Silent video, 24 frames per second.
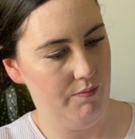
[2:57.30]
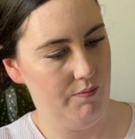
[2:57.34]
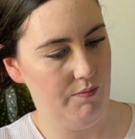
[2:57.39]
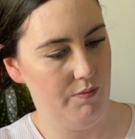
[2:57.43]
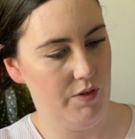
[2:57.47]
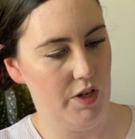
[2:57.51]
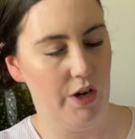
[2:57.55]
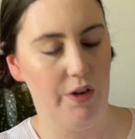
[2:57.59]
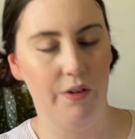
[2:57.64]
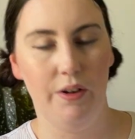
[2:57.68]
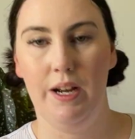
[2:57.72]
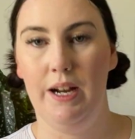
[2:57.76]

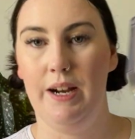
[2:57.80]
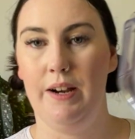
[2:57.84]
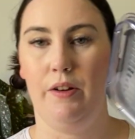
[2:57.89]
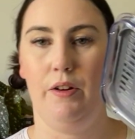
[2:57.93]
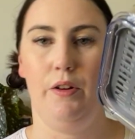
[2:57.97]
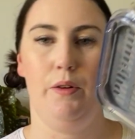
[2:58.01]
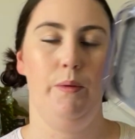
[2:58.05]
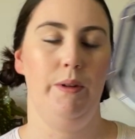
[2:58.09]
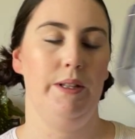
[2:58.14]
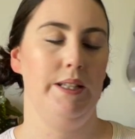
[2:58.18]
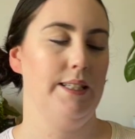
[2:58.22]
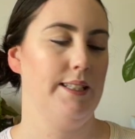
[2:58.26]
no, I don't
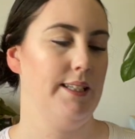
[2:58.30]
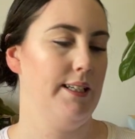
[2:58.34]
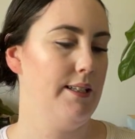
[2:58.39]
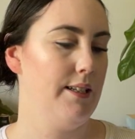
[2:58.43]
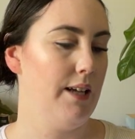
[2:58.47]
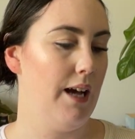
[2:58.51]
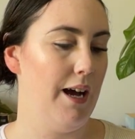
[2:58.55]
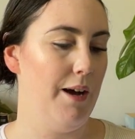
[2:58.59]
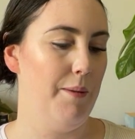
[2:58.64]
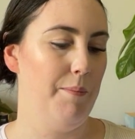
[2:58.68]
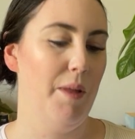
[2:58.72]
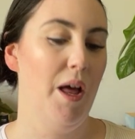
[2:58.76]
know what this is.
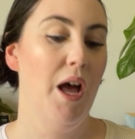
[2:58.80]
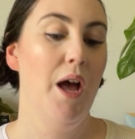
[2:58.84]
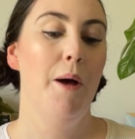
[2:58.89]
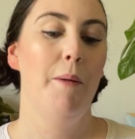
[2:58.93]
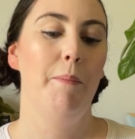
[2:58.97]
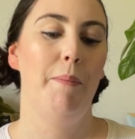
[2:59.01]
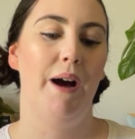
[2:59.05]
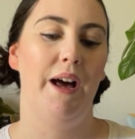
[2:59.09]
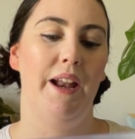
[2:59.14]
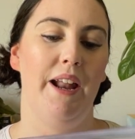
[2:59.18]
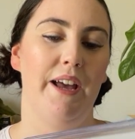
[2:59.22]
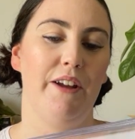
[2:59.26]

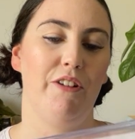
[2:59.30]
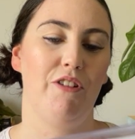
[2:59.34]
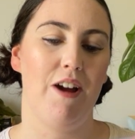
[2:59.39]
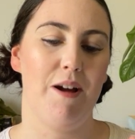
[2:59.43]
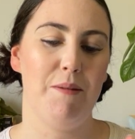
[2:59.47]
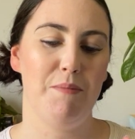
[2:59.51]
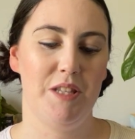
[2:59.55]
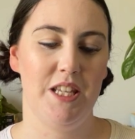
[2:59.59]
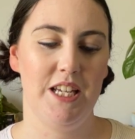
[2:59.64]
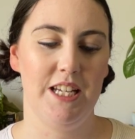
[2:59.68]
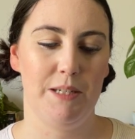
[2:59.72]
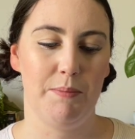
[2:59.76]
But I
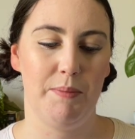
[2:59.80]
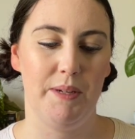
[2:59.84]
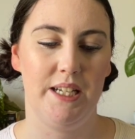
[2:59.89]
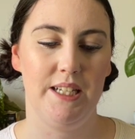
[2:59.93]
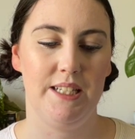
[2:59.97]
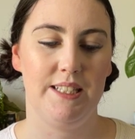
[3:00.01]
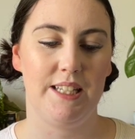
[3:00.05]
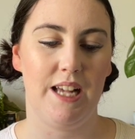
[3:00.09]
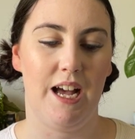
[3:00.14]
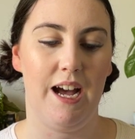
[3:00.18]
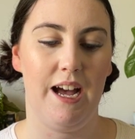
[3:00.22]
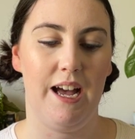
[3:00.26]
grabbed this
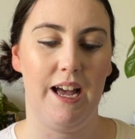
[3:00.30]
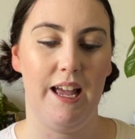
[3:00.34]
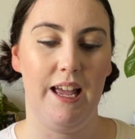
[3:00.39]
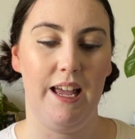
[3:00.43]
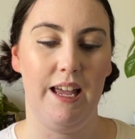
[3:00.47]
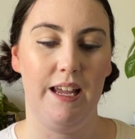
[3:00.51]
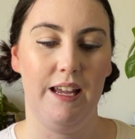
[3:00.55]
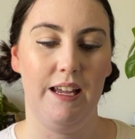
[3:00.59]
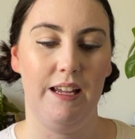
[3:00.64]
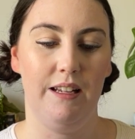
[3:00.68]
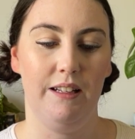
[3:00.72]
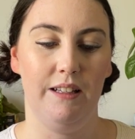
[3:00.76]
because
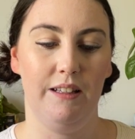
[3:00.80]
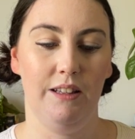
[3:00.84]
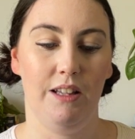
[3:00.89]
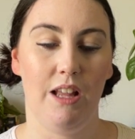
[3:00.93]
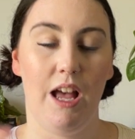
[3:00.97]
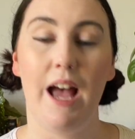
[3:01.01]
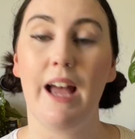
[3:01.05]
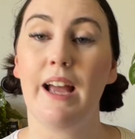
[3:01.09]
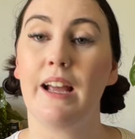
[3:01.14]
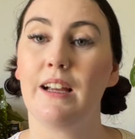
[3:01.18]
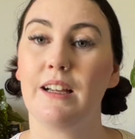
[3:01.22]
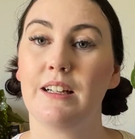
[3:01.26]
I
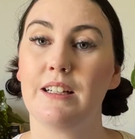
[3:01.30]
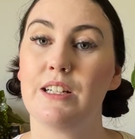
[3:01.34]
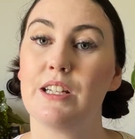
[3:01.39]
like